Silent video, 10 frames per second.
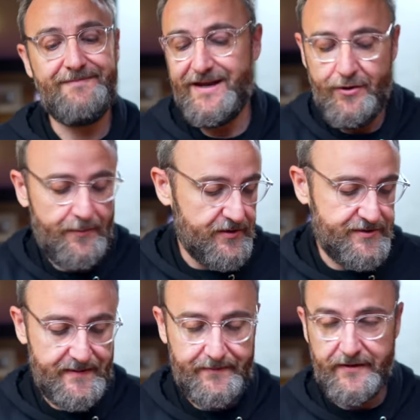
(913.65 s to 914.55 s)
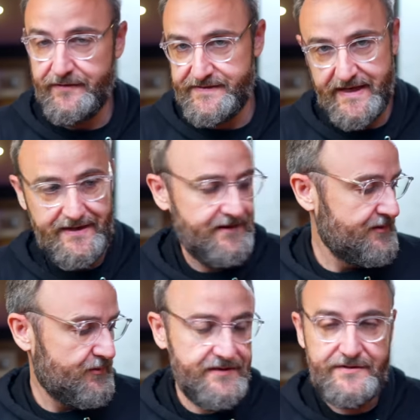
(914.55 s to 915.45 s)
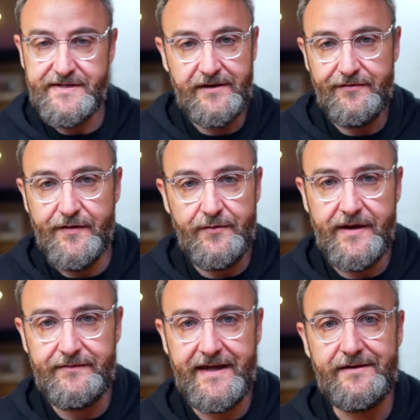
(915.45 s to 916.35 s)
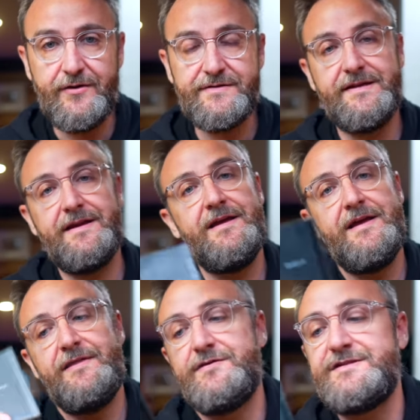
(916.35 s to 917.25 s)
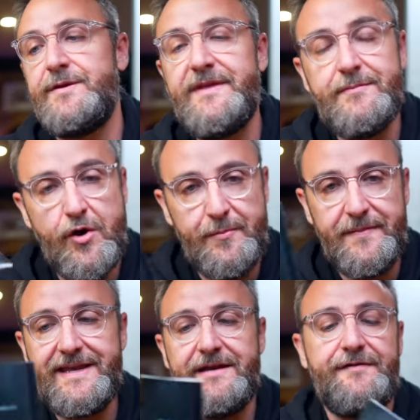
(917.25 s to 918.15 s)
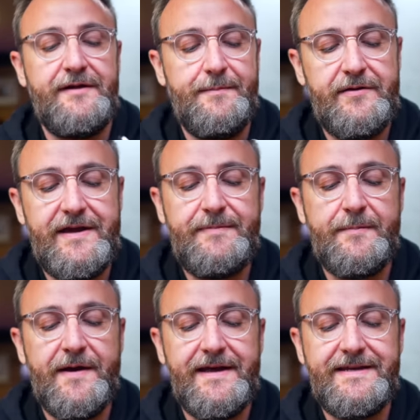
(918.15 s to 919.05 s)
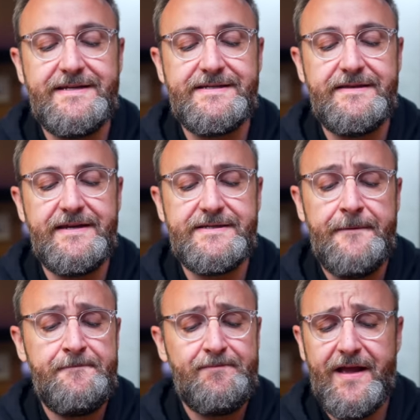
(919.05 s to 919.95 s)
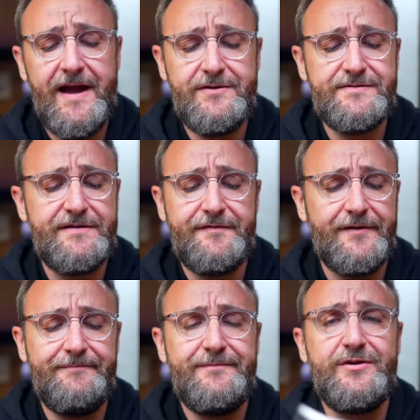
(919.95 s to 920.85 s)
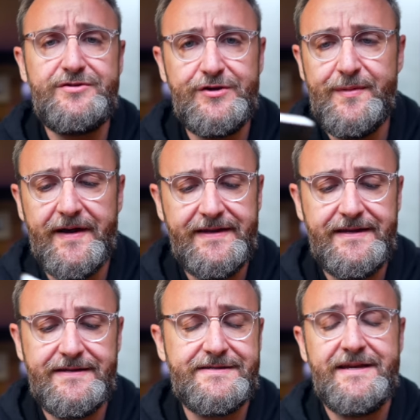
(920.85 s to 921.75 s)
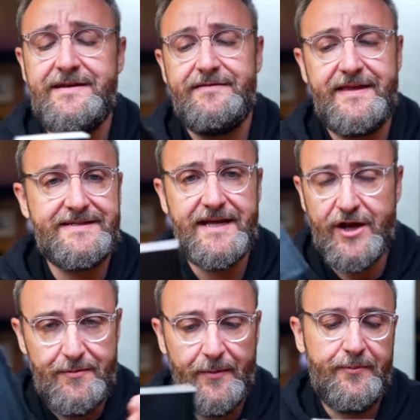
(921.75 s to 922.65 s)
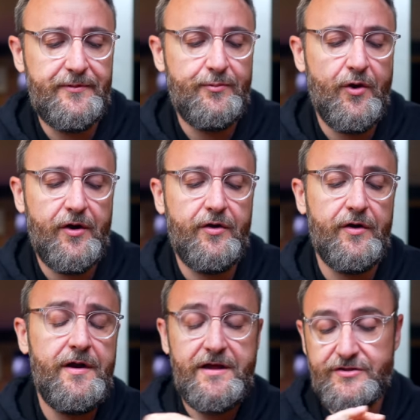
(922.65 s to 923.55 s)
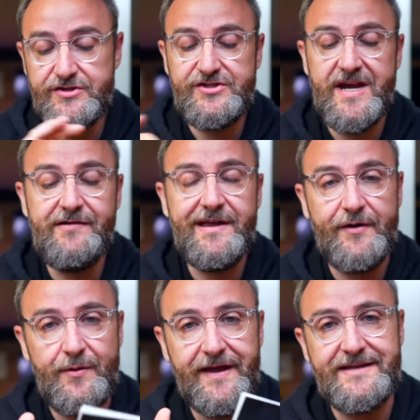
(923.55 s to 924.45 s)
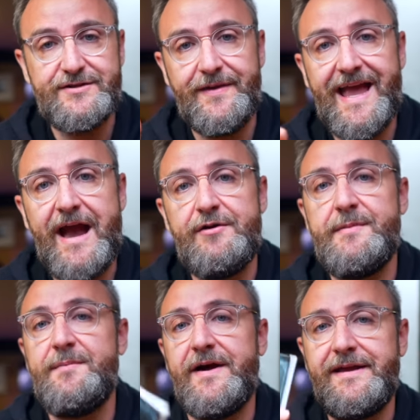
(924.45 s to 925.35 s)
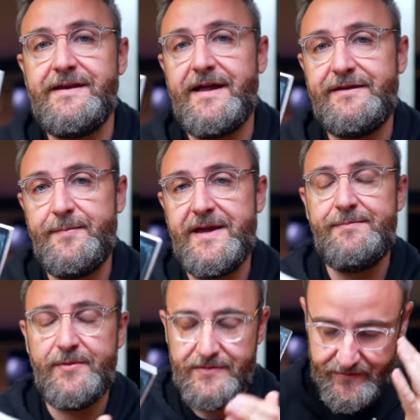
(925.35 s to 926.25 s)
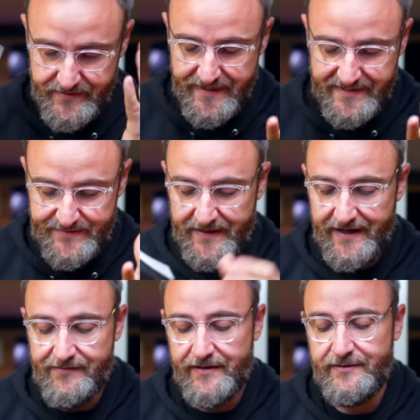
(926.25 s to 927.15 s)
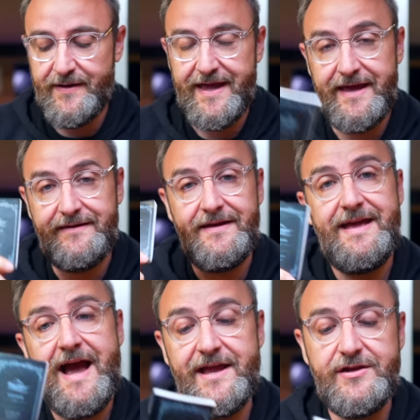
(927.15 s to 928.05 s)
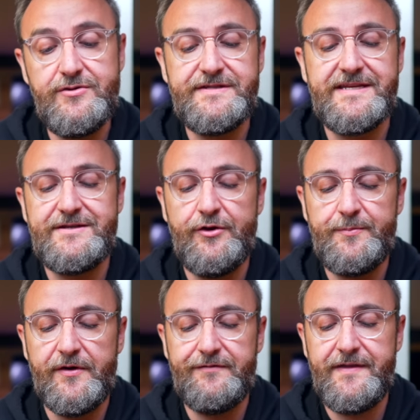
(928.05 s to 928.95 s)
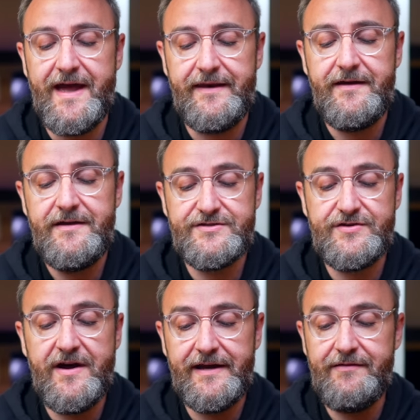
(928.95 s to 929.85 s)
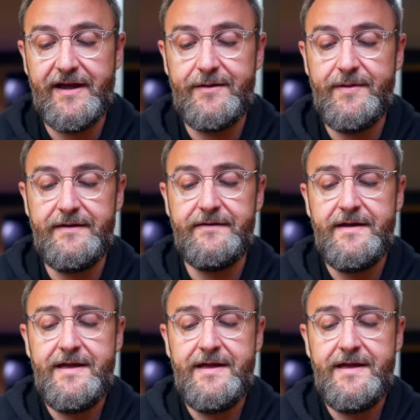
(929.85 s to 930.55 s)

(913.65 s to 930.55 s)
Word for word: I know a bunch of people are, say, why don't you just take your phone out and take notes in it? There's something more meaningful about keeping my ideas in this. I use it for YouTube ideas, things that come up with work, or just generally if I want to get something out of my mind and onto paper so it's not spinning around in my head. I use this notebook for that. Strongly recommend.